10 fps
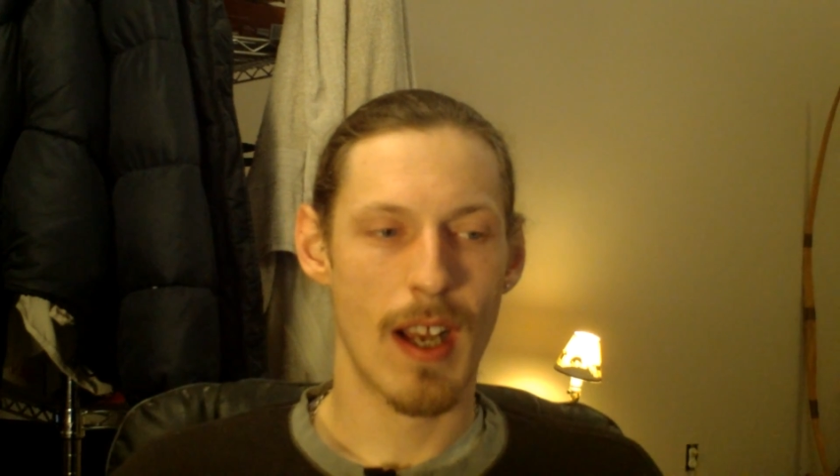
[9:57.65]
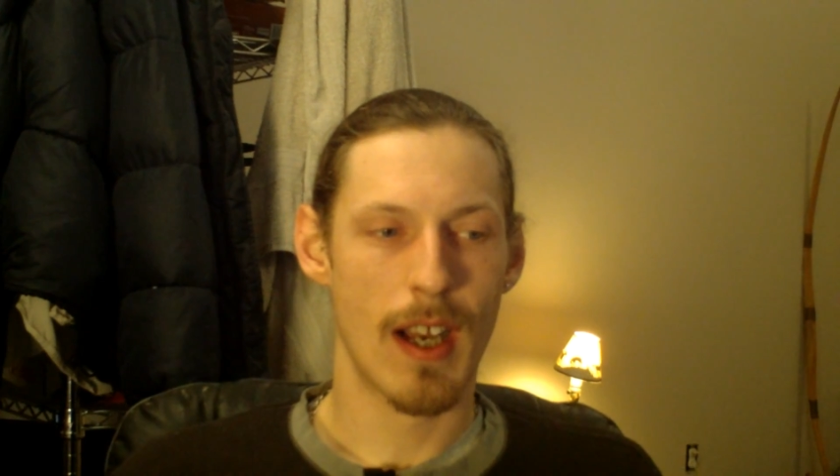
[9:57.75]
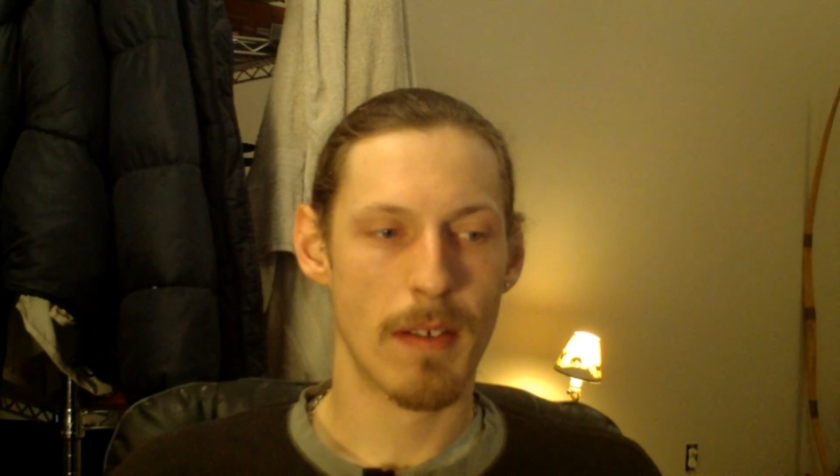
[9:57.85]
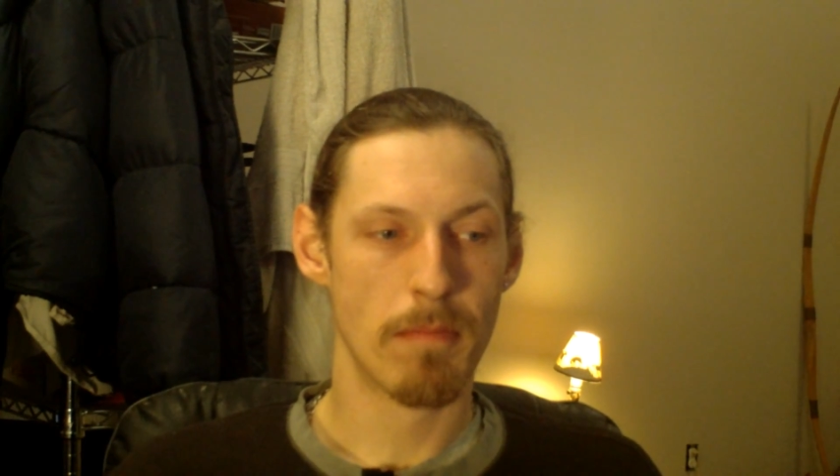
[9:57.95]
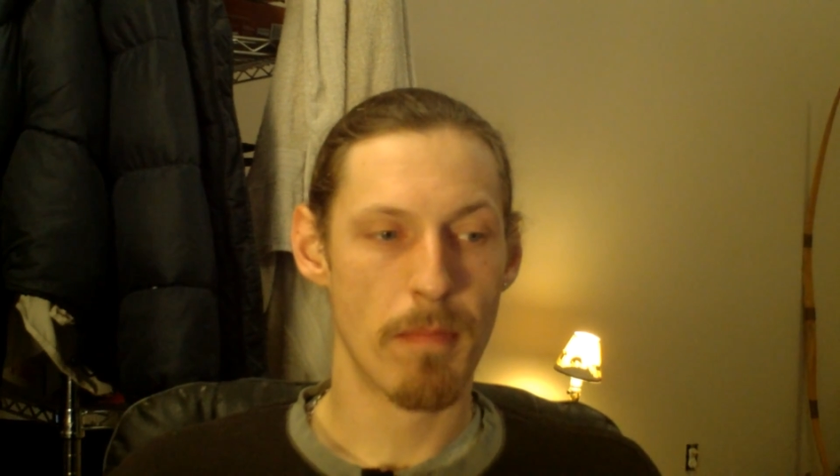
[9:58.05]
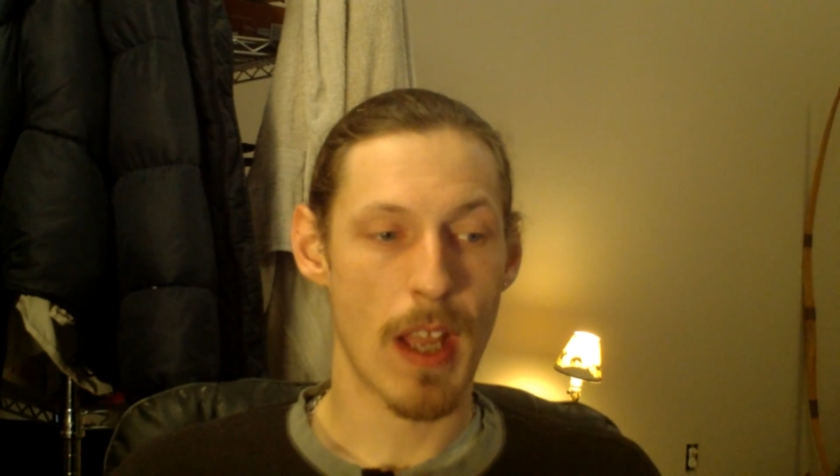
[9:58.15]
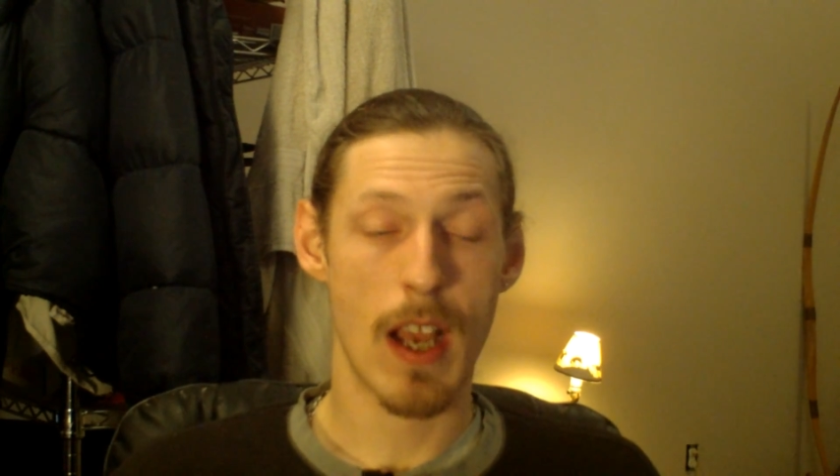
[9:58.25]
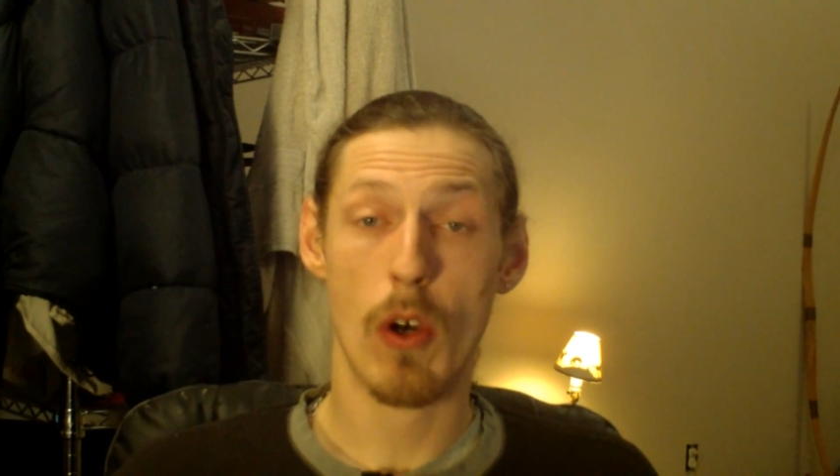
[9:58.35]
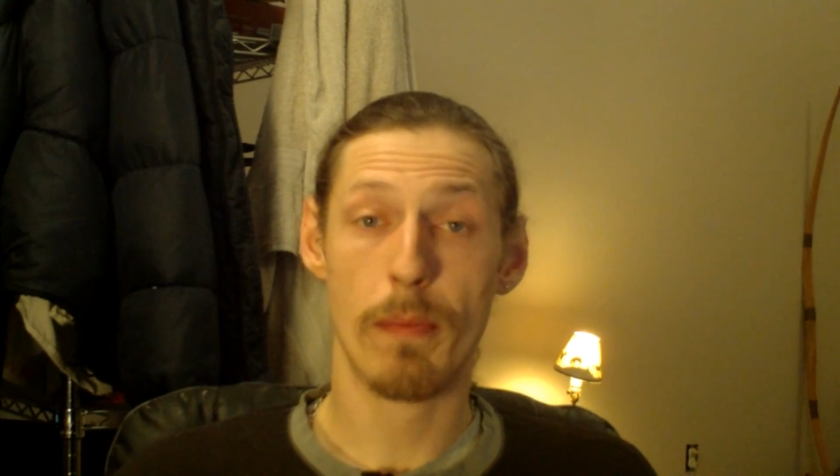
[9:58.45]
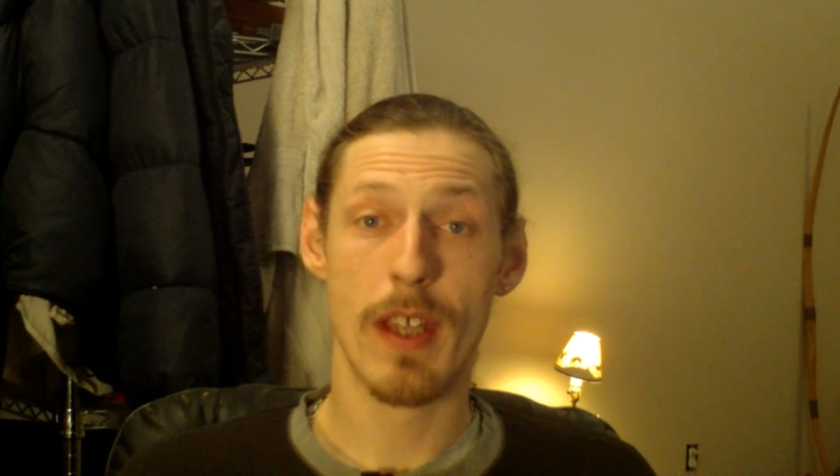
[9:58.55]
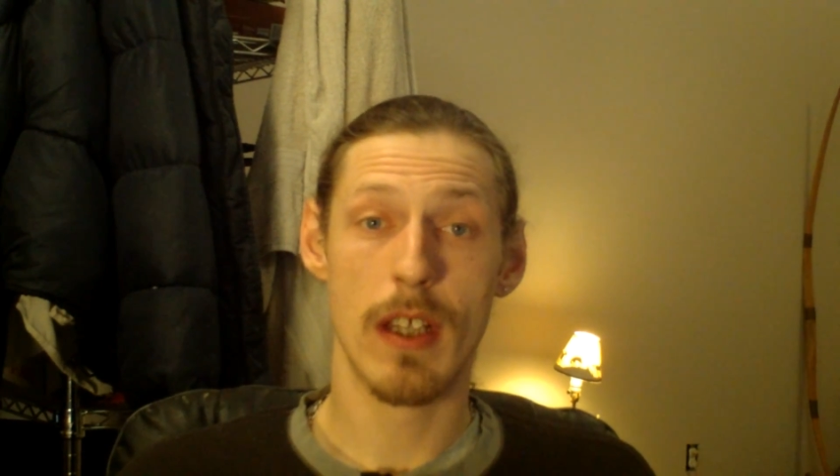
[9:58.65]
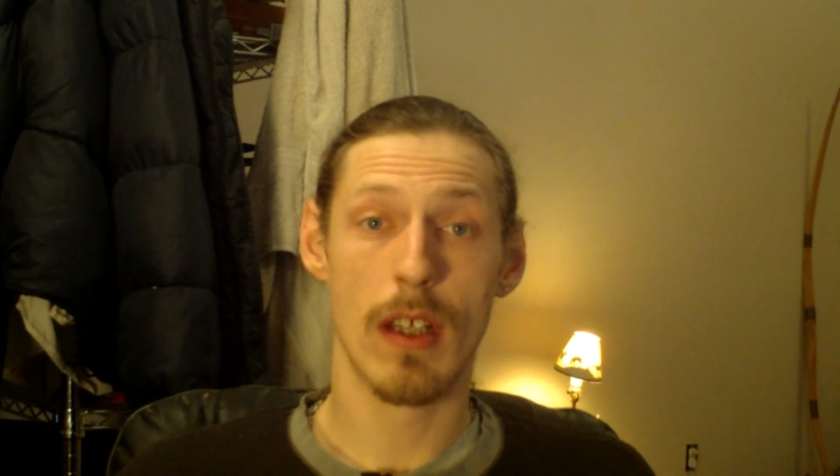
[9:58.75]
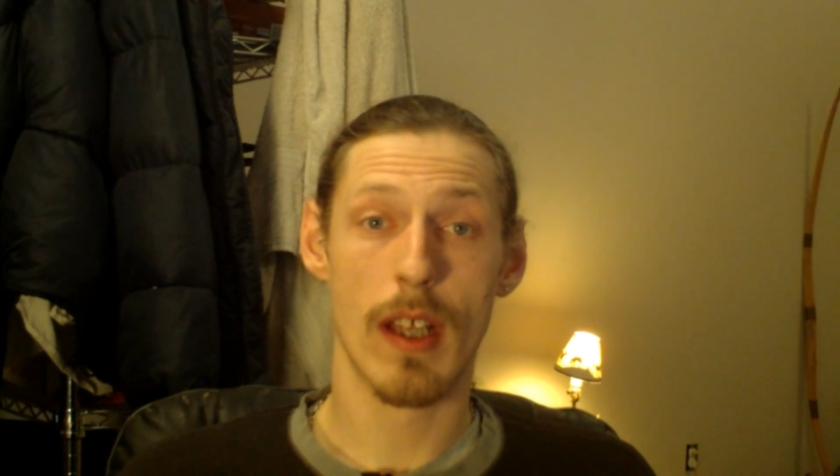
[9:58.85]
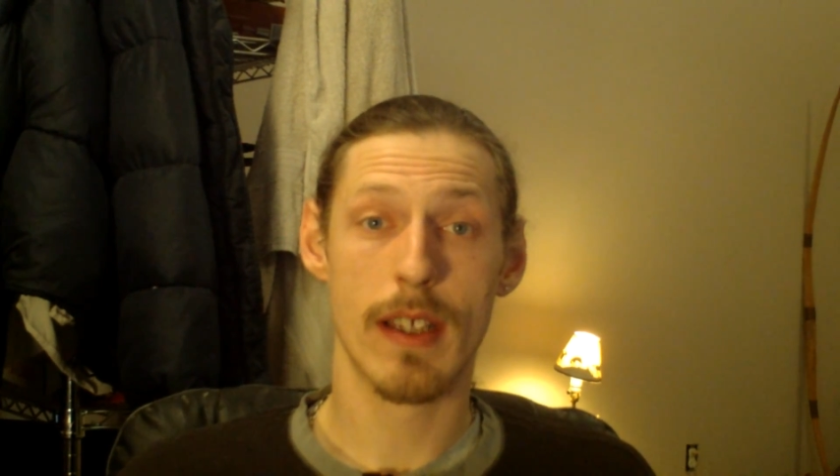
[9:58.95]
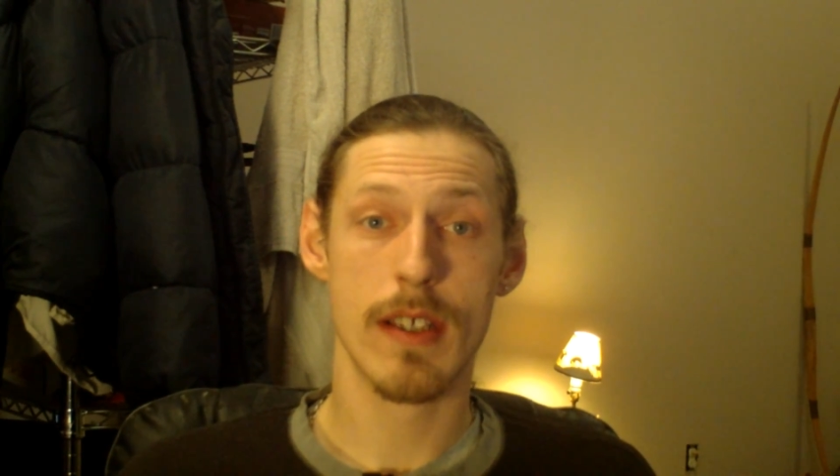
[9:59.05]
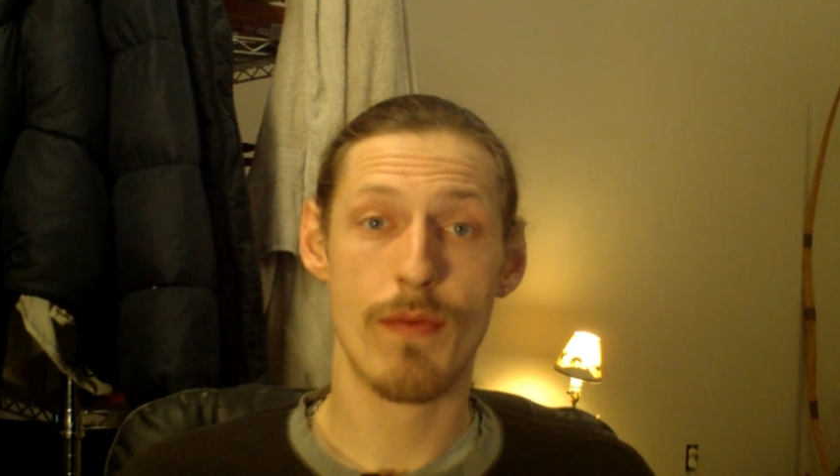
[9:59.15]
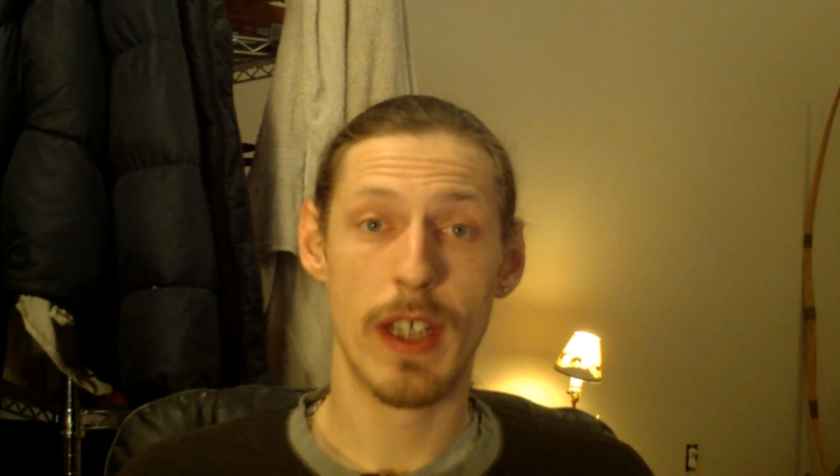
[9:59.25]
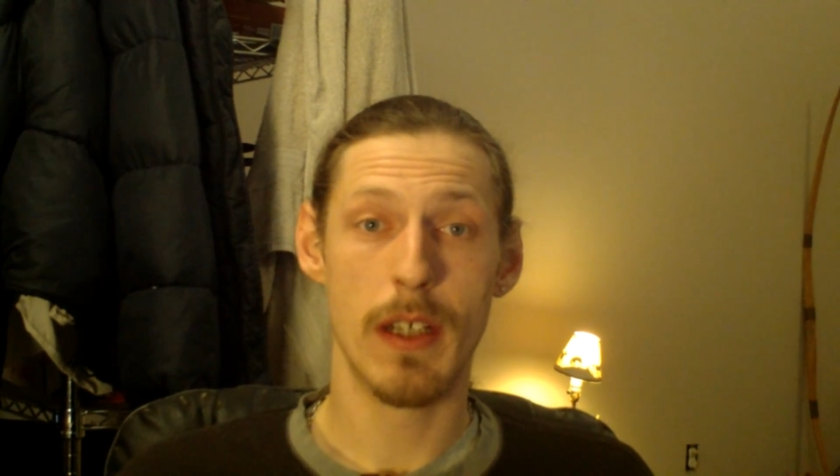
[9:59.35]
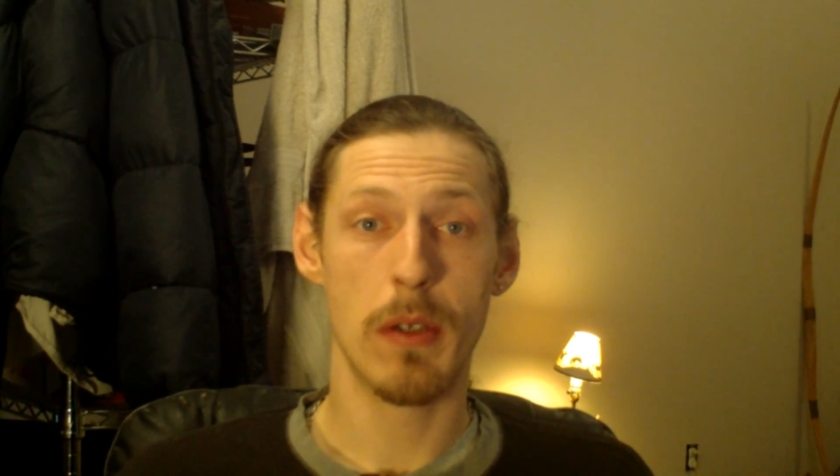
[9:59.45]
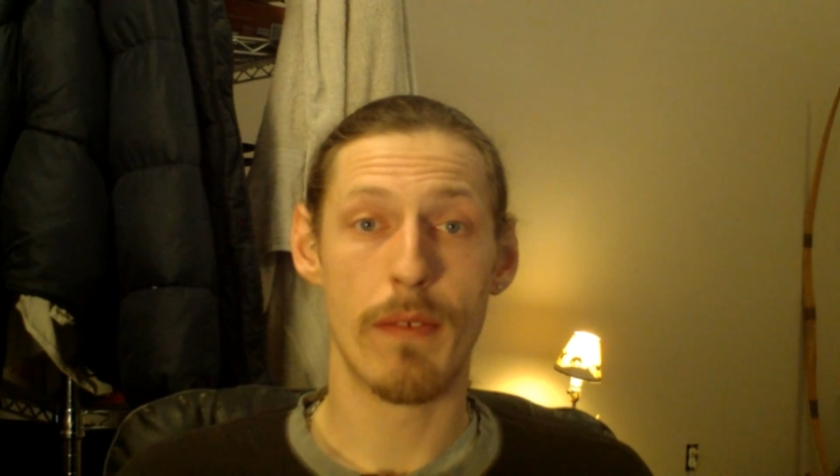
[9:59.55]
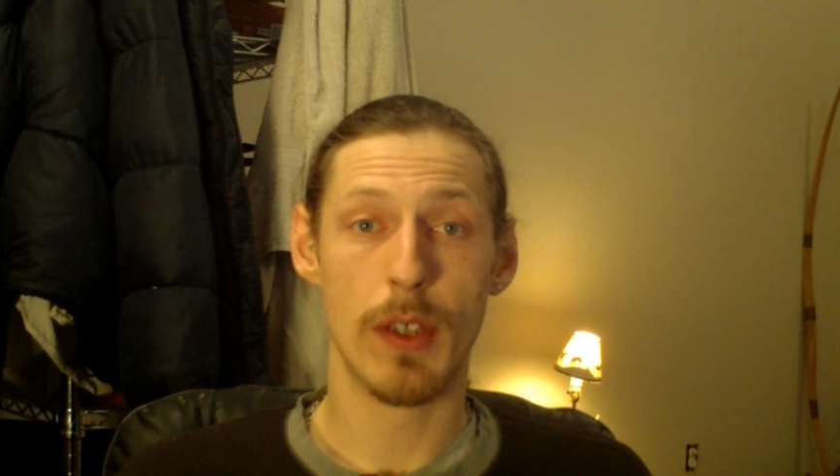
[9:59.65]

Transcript: Um, I hope that you liked this video.